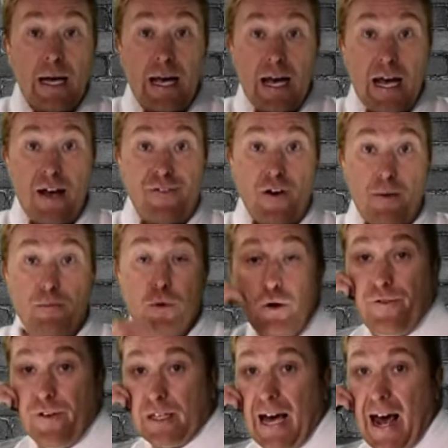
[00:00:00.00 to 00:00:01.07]
If I'm
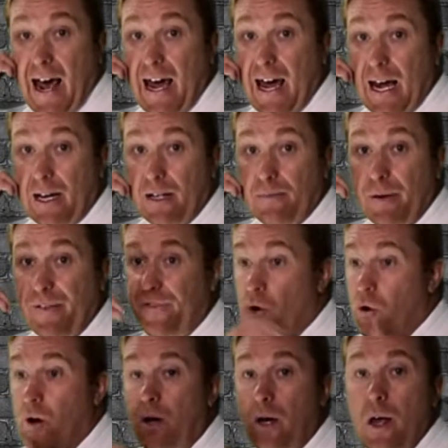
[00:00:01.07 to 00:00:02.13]
moving the hand
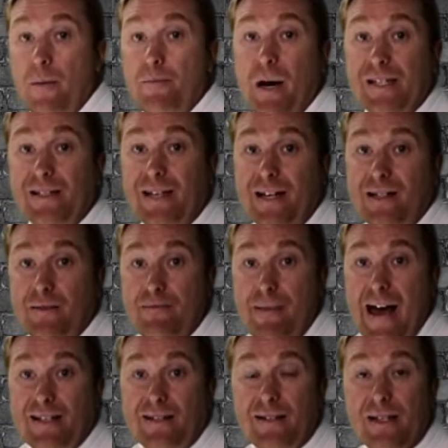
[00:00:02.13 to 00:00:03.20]
before my center
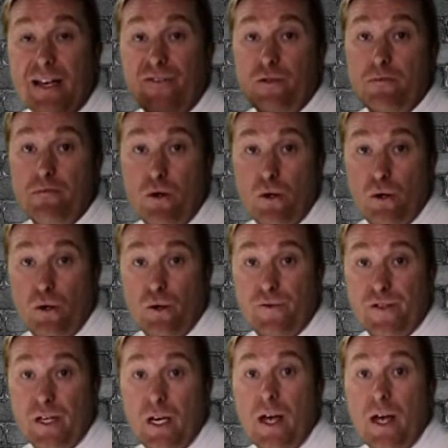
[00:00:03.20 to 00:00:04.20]
mass has even moved,